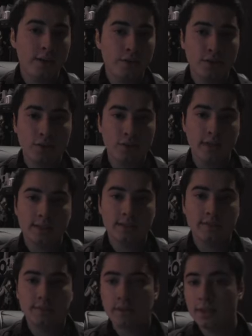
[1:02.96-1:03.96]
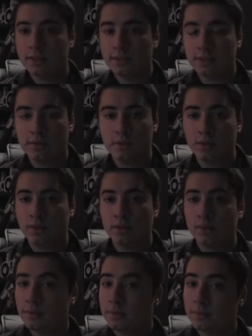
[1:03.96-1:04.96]
in earthquakes, floods, or
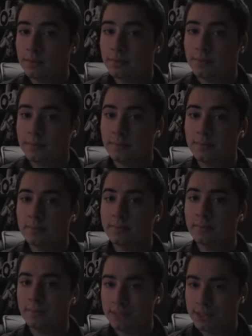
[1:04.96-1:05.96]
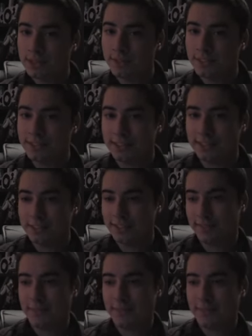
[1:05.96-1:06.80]
mysteriously.